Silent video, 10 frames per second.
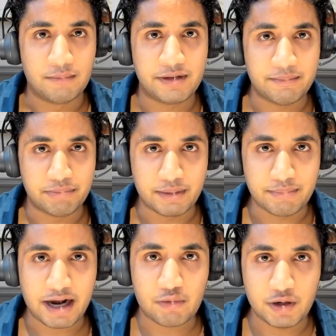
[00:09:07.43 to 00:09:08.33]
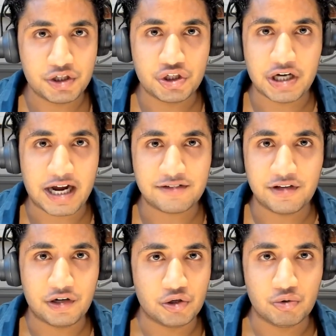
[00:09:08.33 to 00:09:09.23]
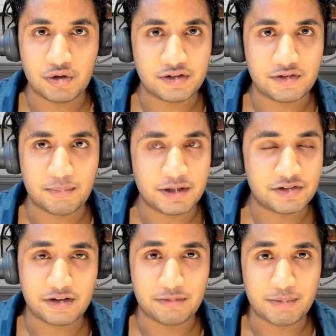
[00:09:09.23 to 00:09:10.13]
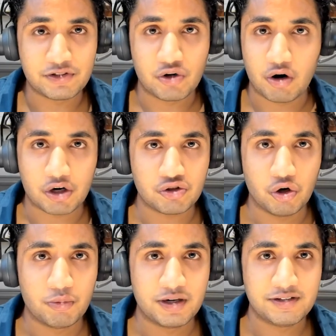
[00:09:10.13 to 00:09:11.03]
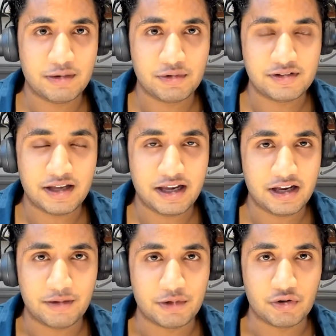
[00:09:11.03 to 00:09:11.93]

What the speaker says: They bring back Reggie Jackson, who was a Mr. October, as they would say.